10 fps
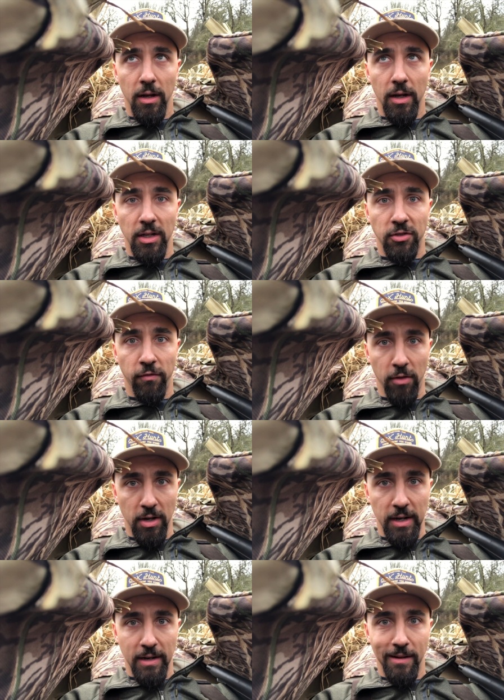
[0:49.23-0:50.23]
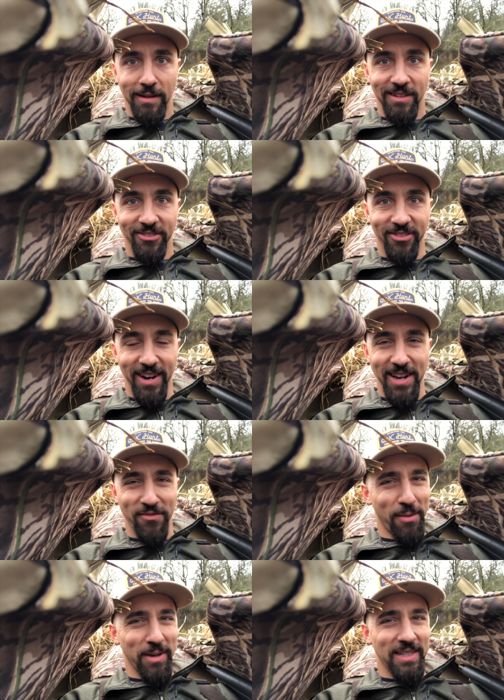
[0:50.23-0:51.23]
it's flooded, right?
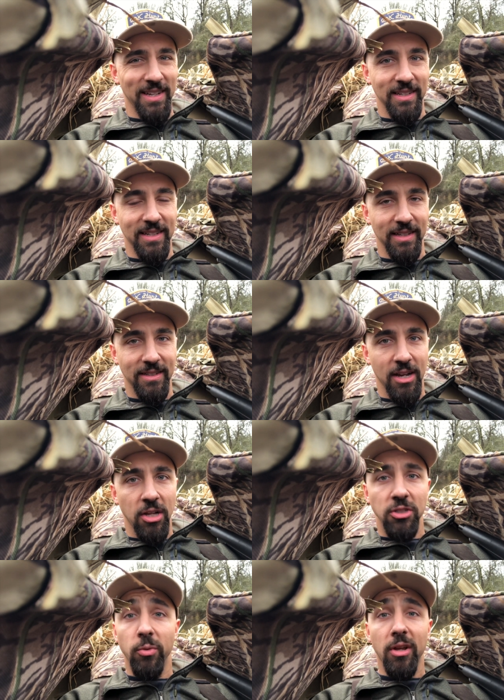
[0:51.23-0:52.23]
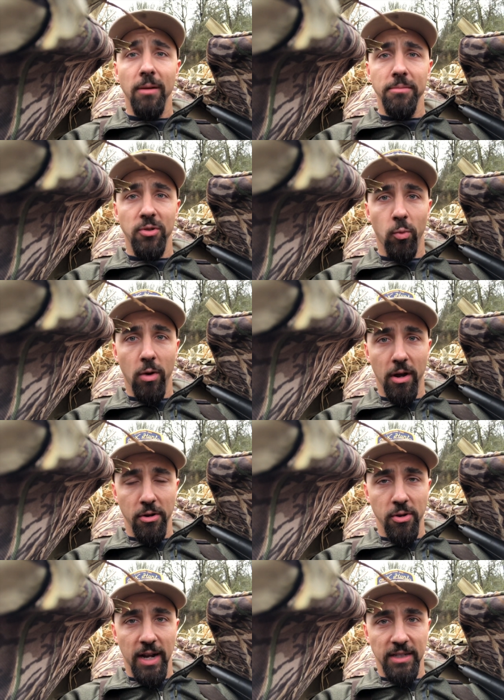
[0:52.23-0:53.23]
If that makes any sense. So when it comes to
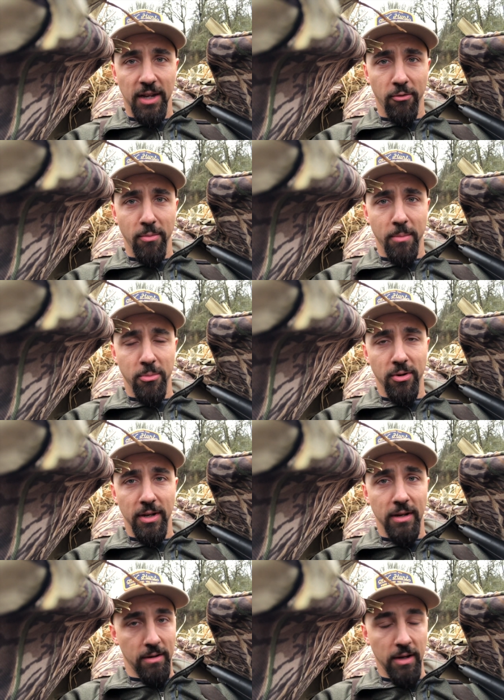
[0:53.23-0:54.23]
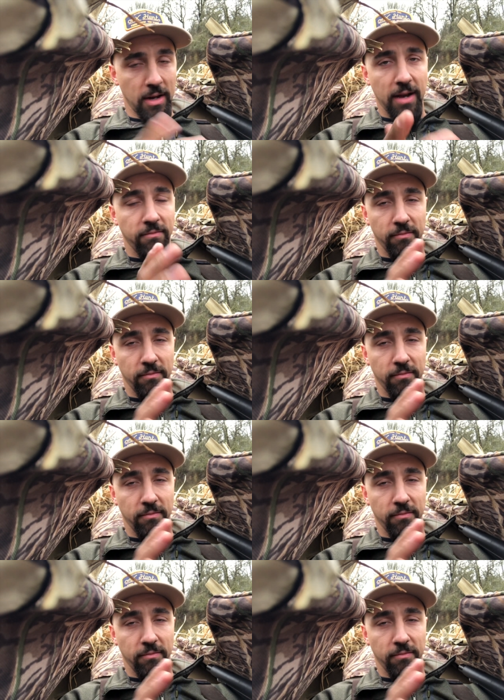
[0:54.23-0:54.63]
water, you guys got to remember, and I